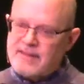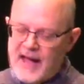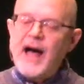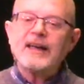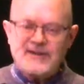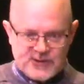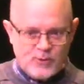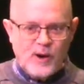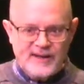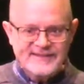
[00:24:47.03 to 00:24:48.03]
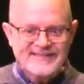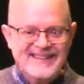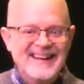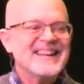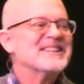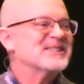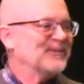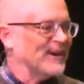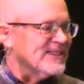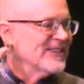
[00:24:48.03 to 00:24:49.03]
The highest one is
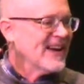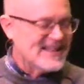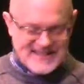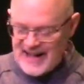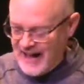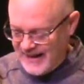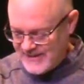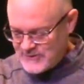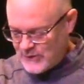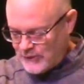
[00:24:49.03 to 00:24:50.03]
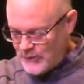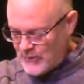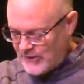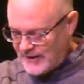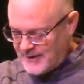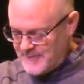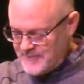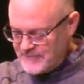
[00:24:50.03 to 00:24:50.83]
the one who has the highest authority.